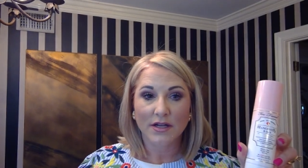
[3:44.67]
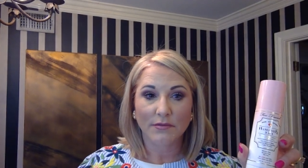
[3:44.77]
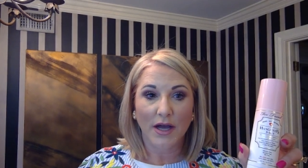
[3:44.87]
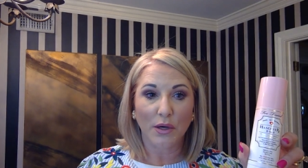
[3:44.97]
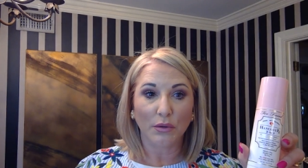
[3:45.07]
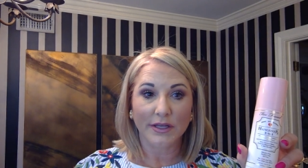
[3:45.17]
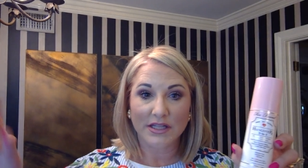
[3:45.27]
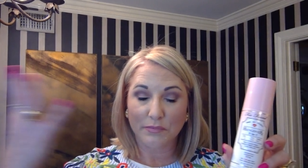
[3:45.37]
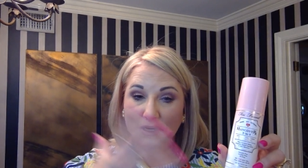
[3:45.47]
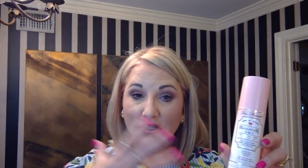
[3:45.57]
not only
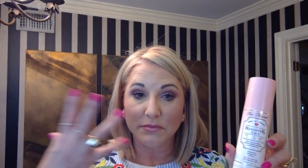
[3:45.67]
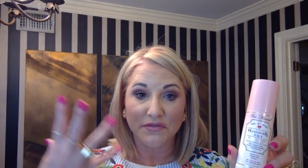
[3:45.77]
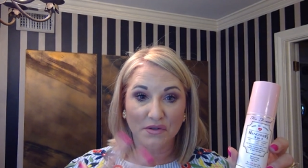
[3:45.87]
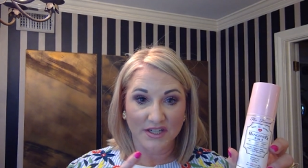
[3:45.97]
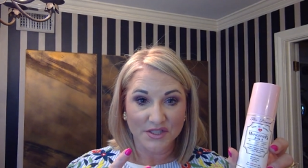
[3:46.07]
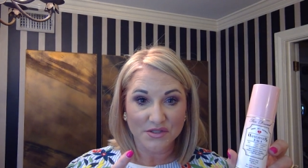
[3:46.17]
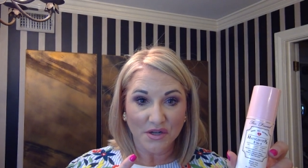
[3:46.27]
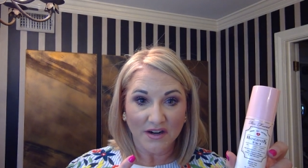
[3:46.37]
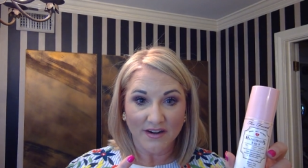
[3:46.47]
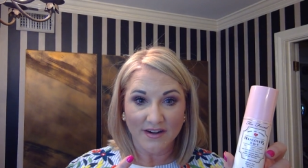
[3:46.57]
spray it on before I
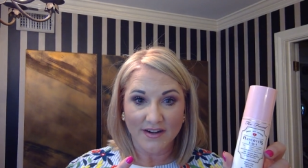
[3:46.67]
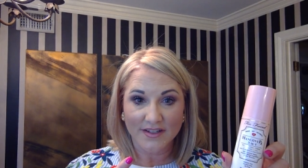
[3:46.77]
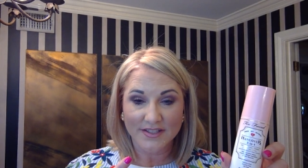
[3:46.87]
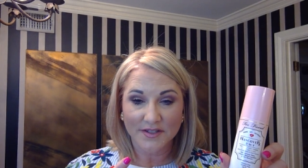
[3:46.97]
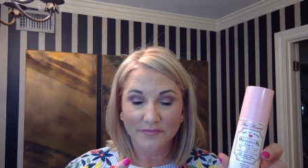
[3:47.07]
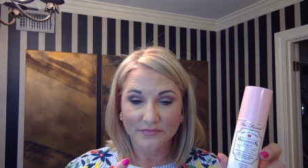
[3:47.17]
start,